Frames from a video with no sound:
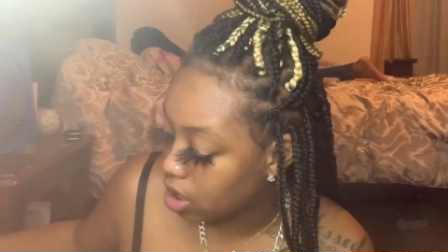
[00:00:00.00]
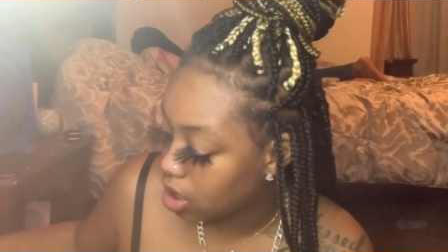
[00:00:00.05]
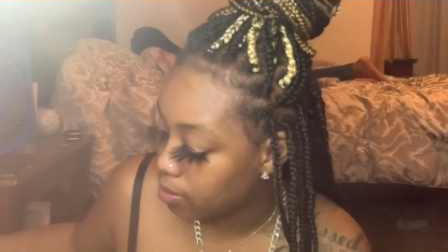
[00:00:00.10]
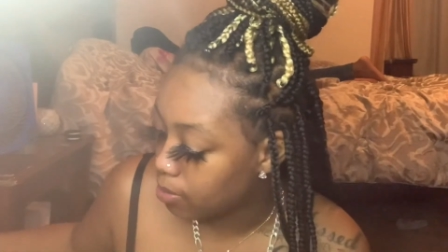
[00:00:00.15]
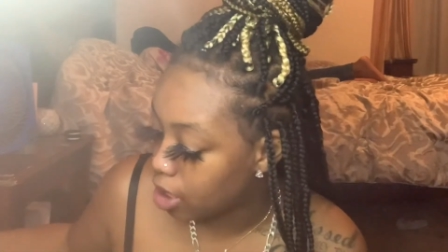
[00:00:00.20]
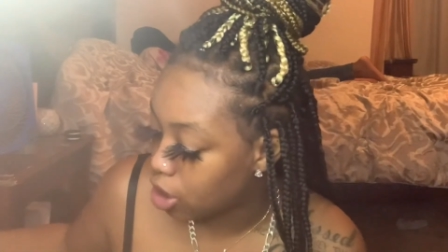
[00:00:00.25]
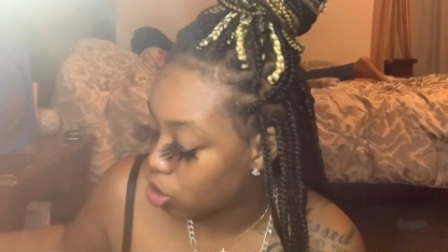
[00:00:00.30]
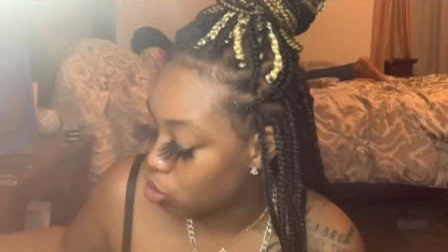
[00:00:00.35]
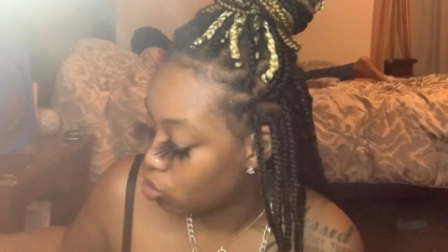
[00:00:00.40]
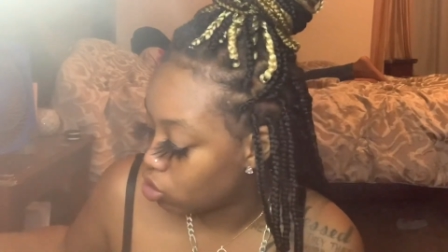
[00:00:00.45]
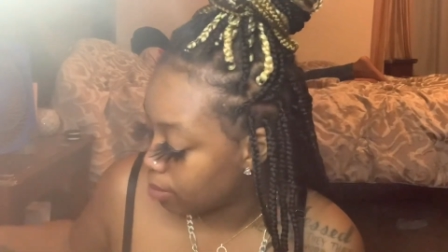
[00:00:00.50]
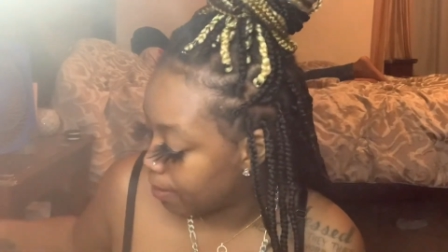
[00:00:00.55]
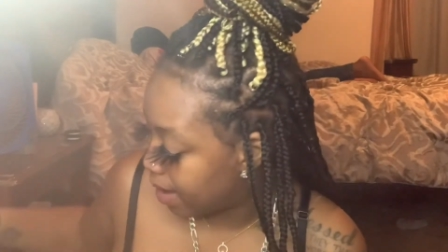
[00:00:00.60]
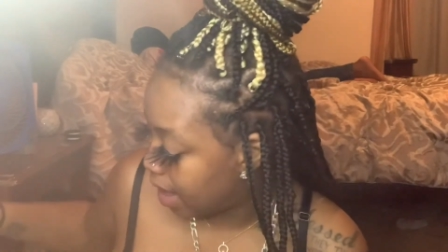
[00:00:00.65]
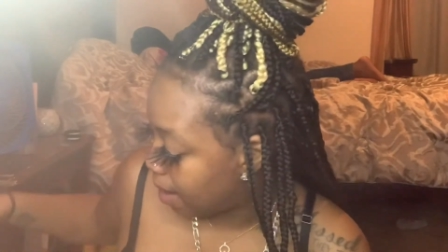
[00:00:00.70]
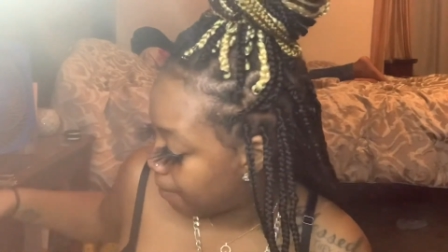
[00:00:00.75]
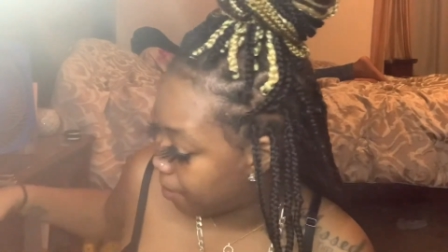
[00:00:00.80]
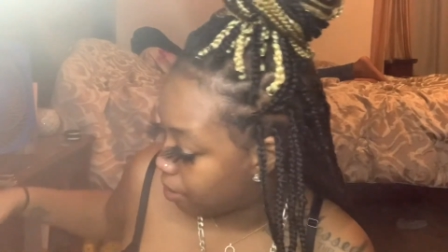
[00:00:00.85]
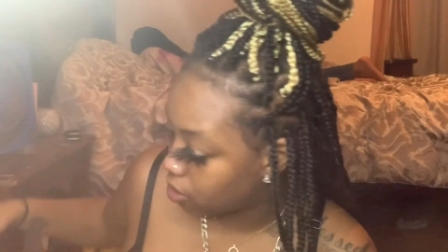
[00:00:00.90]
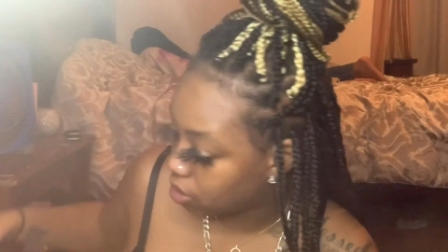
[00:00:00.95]
like she was a bad
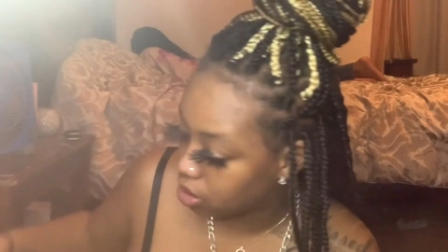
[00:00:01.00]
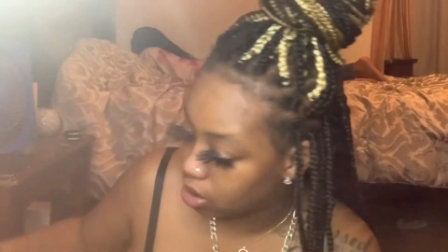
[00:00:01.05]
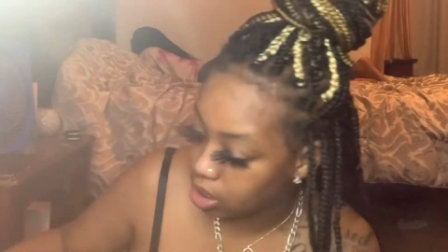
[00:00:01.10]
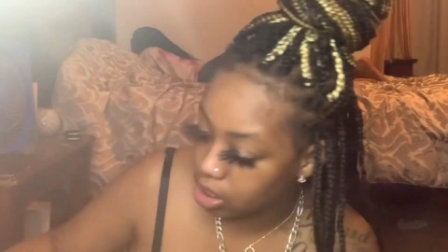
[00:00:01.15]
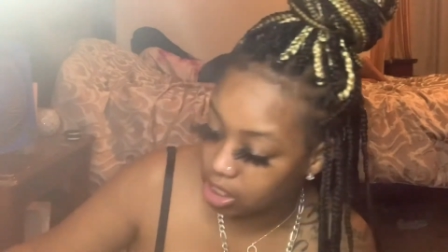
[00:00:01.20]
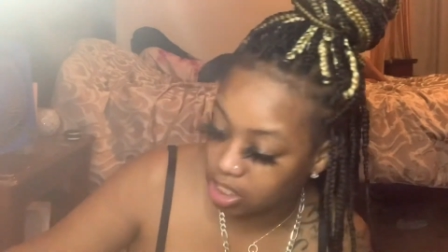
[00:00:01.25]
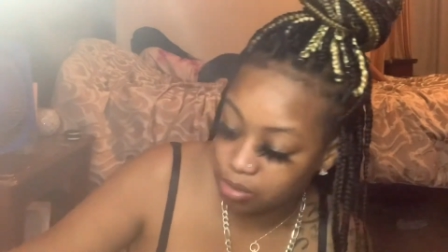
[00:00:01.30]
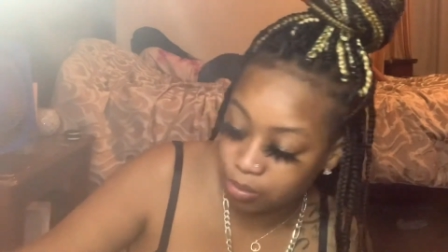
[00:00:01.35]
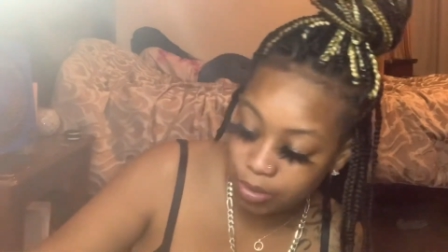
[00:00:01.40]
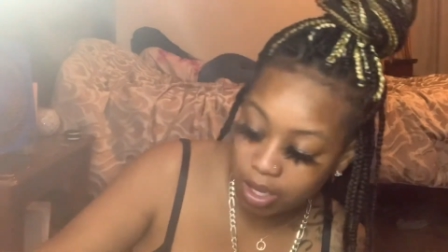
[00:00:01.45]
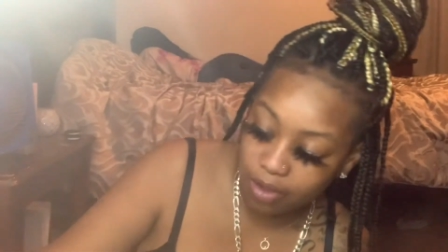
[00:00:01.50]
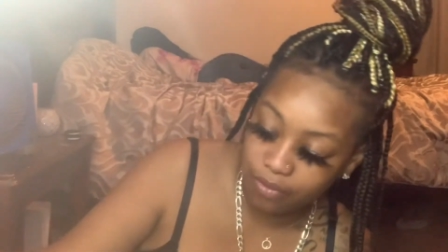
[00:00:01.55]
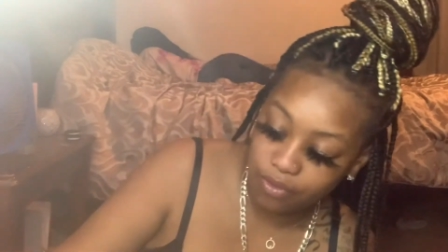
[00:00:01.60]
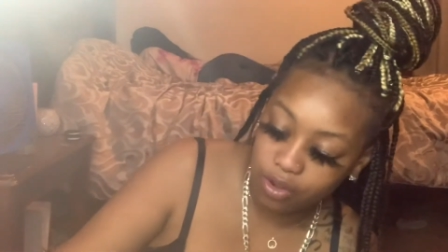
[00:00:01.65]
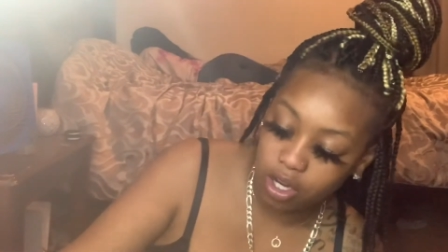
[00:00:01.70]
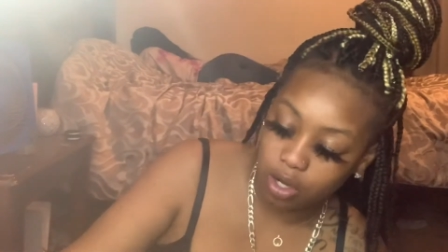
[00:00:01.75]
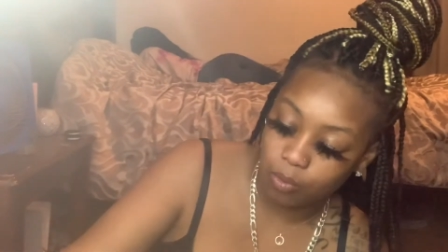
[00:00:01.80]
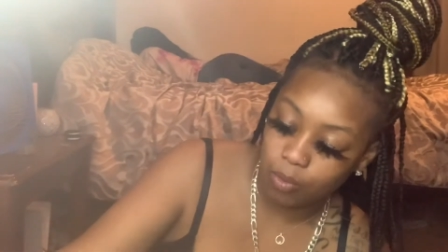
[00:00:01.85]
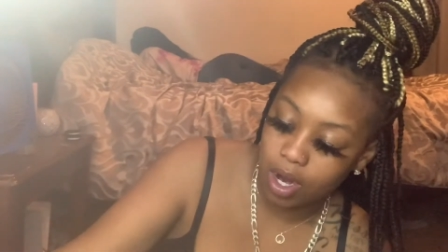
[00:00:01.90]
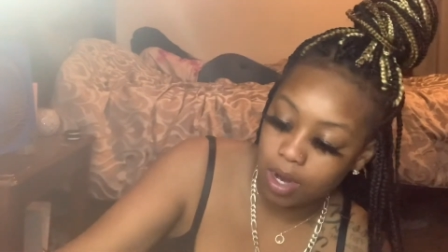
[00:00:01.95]
person, cause this man
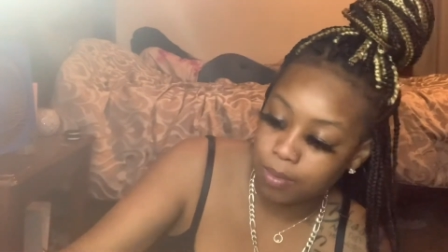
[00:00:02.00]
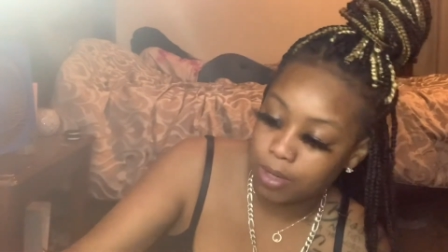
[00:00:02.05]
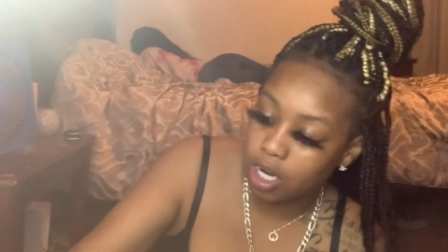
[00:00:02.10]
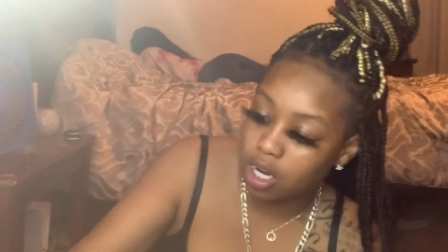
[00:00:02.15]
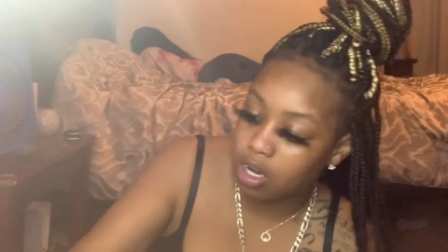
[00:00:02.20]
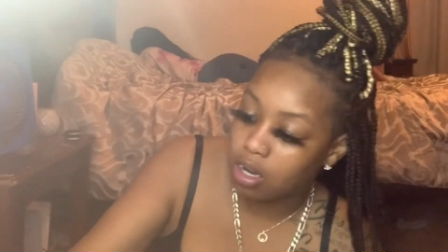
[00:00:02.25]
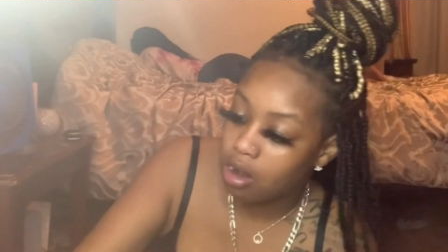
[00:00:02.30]
fucking raped her.